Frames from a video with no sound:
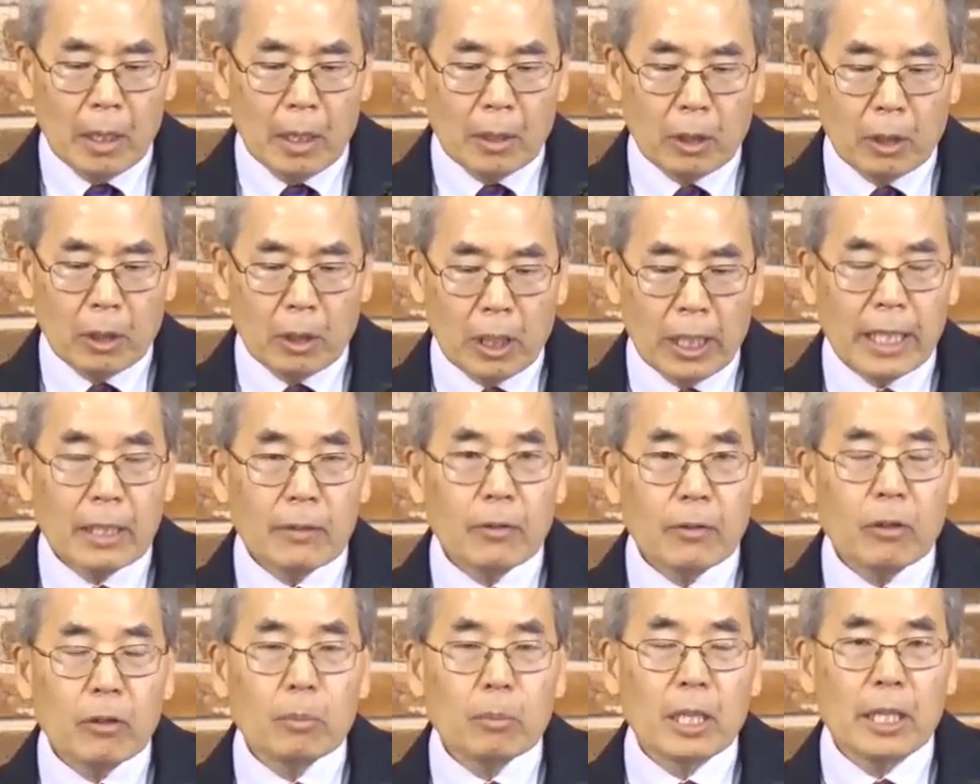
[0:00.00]
The land
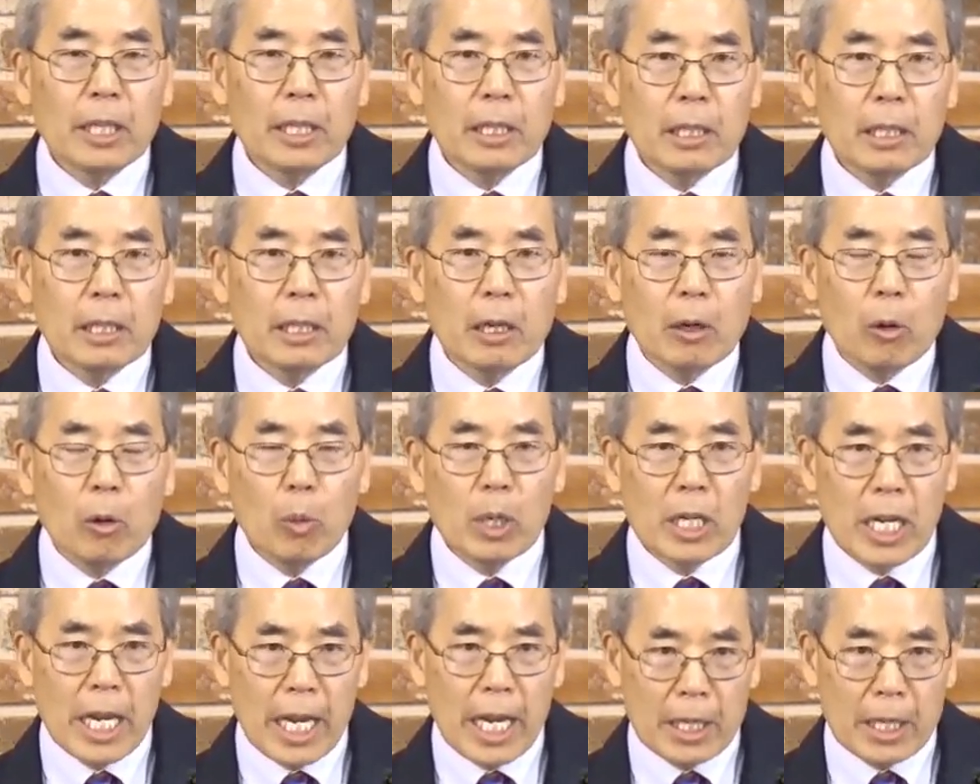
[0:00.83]
from Lake
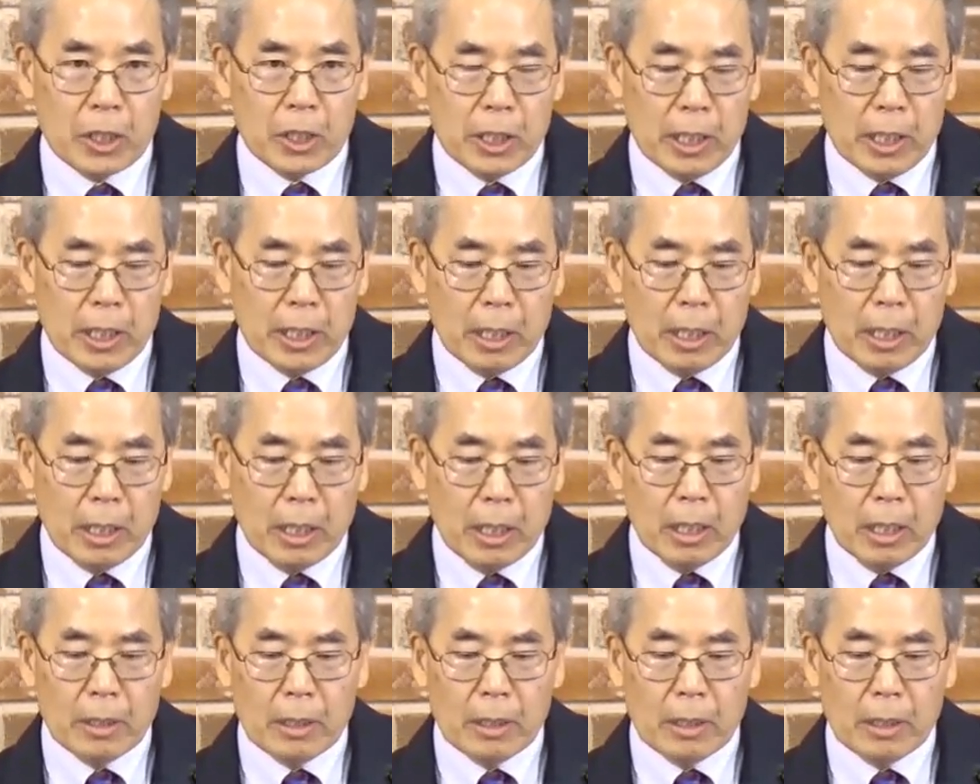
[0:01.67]
Wenatchee